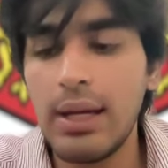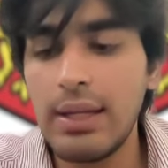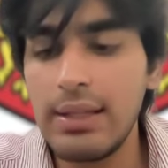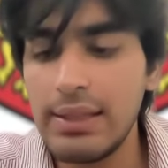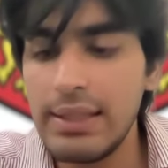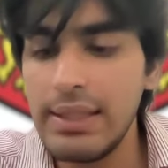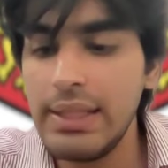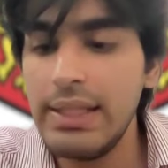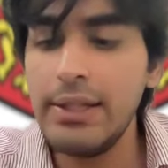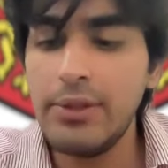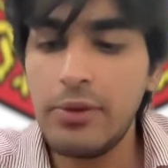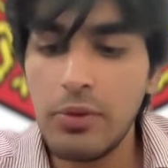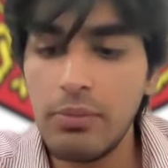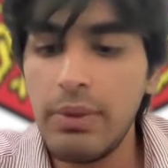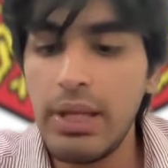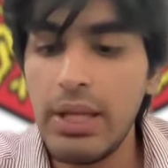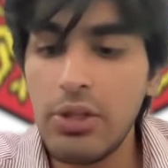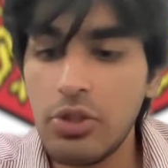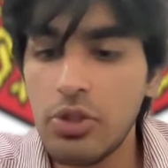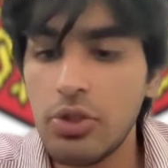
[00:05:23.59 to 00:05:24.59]
need to
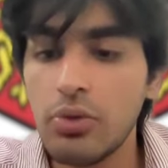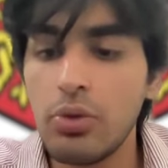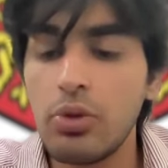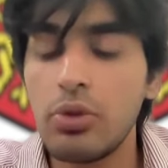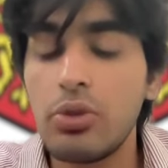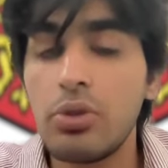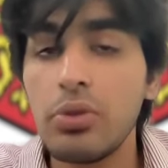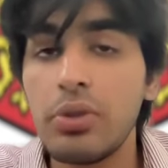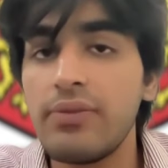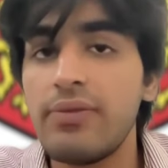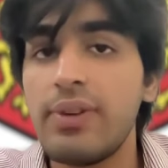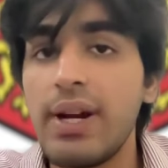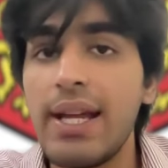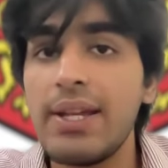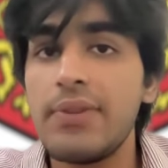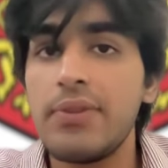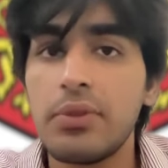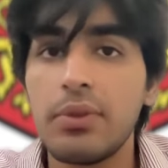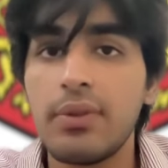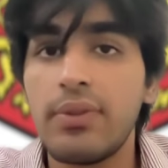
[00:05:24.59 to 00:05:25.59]
make sure to
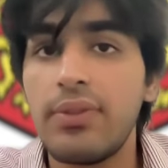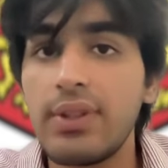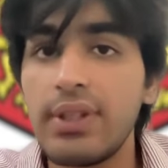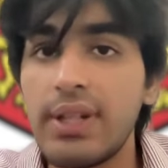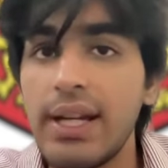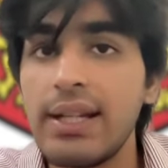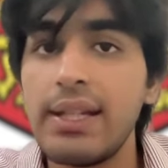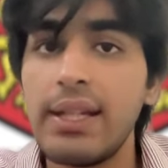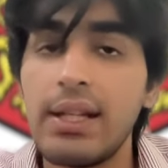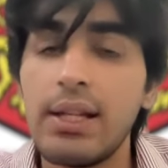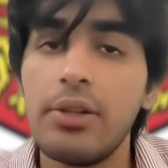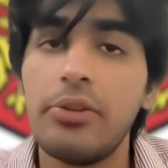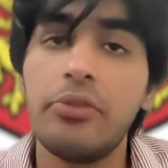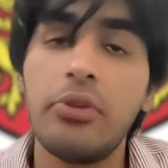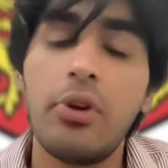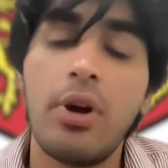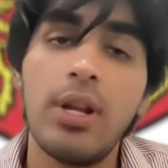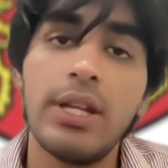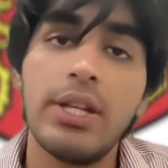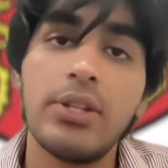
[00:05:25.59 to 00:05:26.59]
revise your theoretical
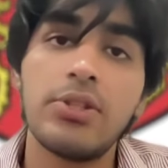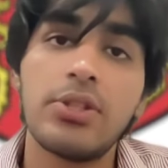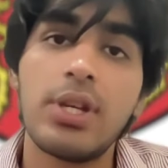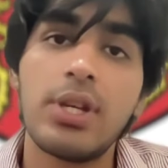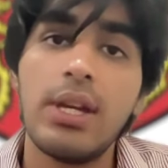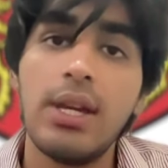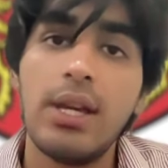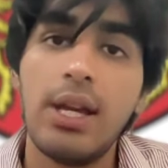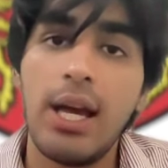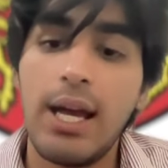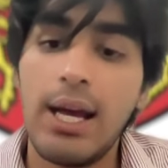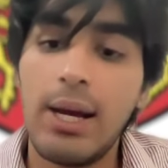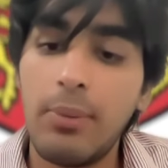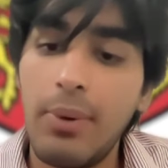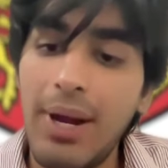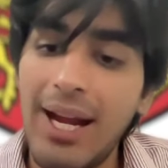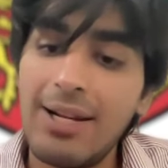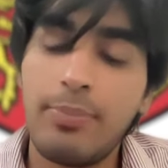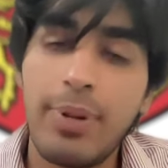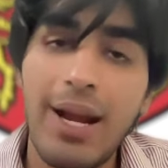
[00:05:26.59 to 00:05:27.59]
knowledge
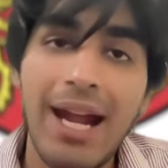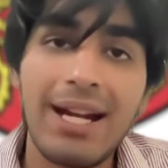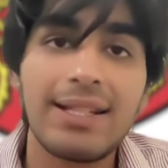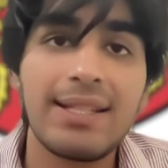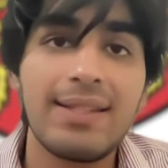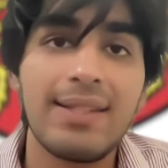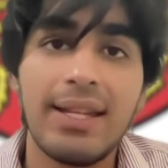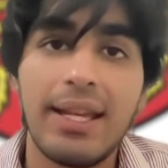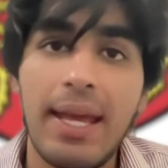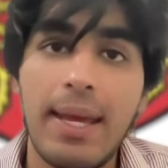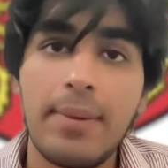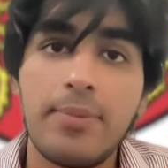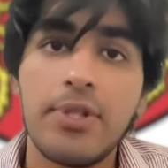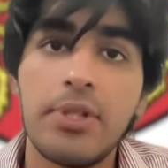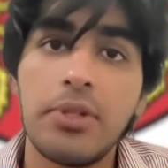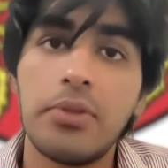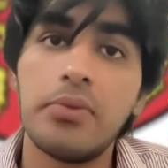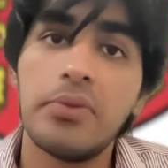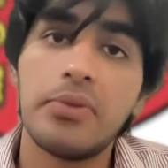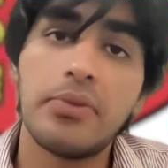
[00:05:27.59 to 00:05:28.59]
while practicing
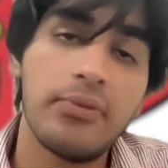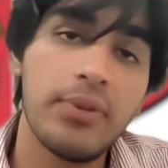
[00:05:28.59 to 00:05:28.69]
MCQs.